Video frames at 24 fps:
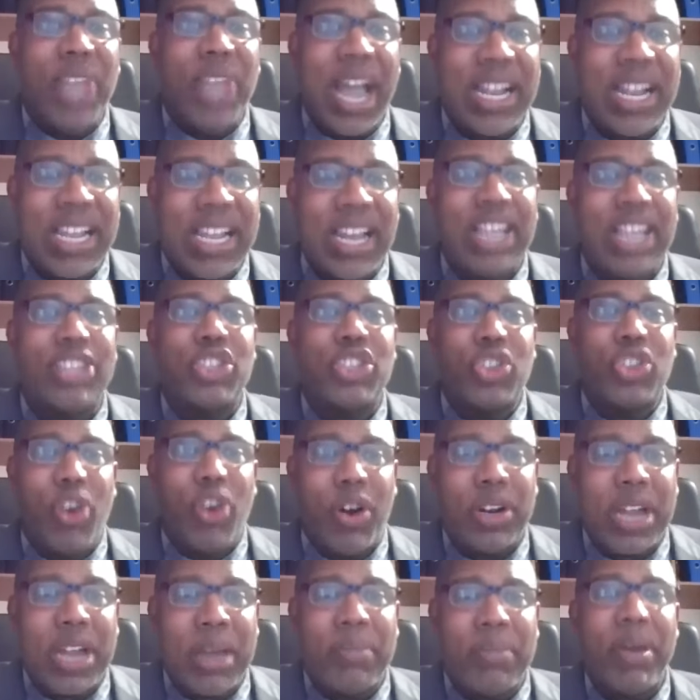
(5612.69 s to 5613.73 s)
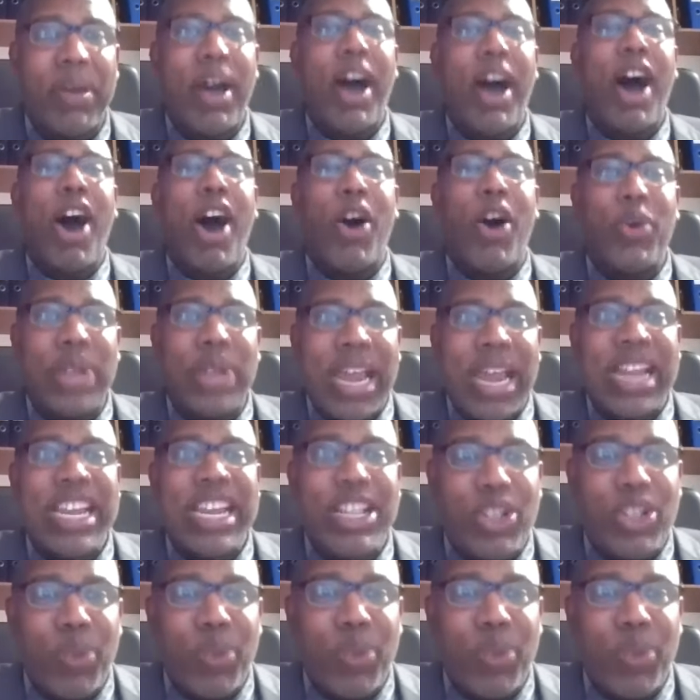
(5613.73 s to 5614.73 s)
Daniel has taught them how they need